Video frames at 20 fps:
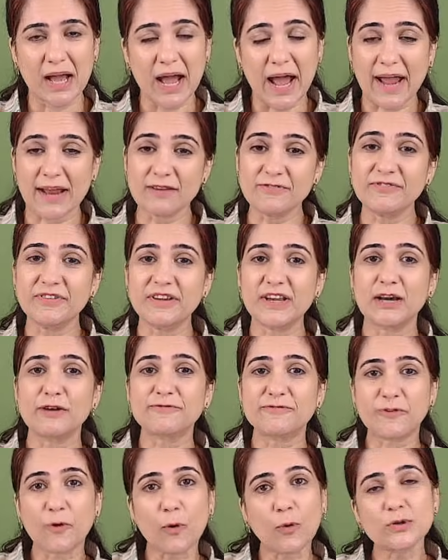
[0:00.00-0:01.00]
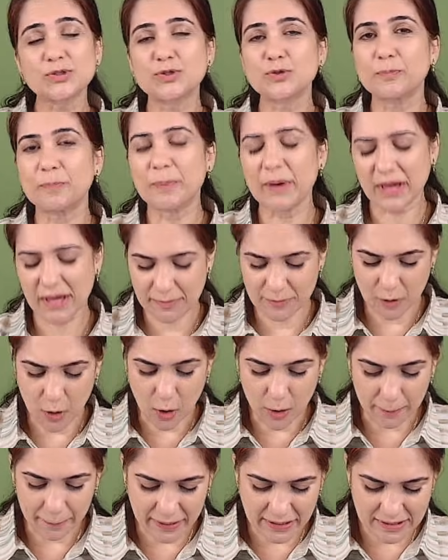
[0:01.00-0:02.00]
and we are forced to pay him
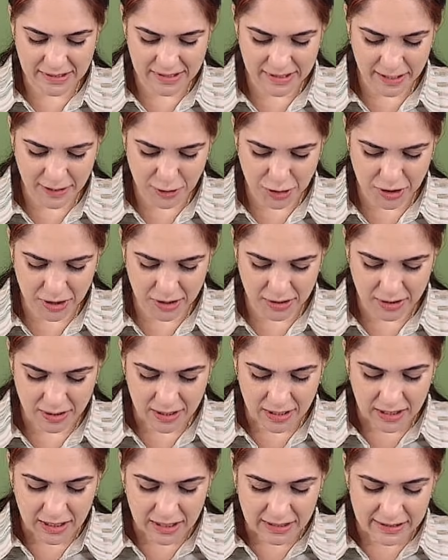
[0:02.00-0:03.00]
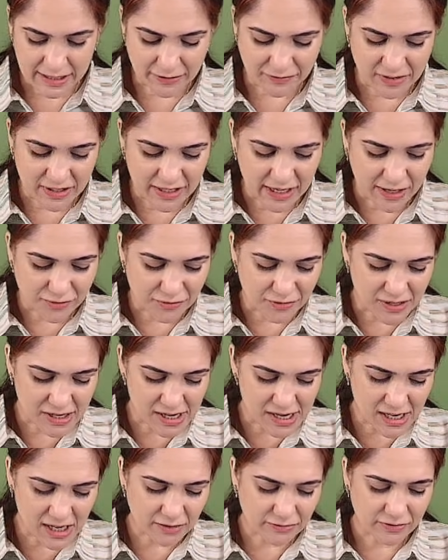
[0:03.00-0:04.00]
compensation, then we can
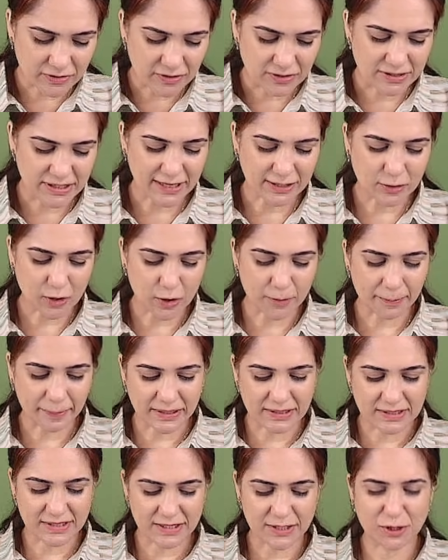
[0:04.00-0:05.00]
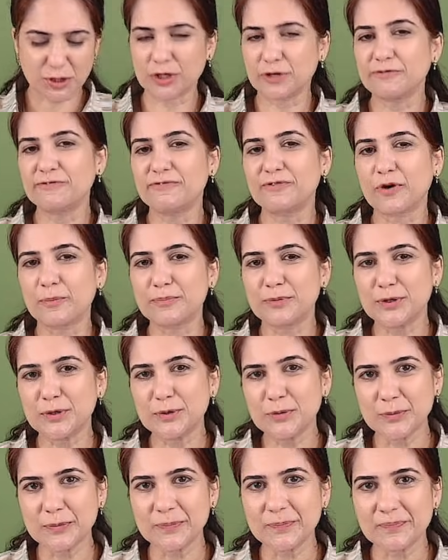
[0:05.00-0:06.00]
recover that compensation from
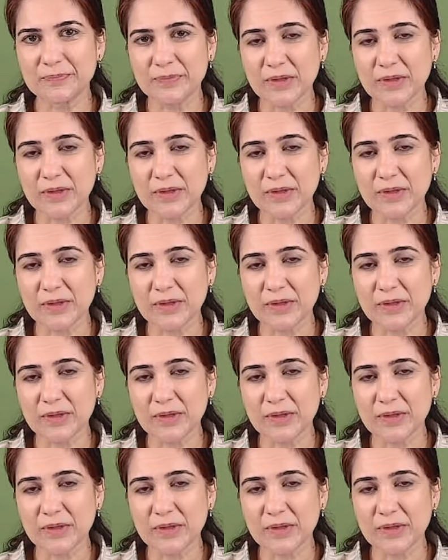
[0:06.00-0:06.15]
you.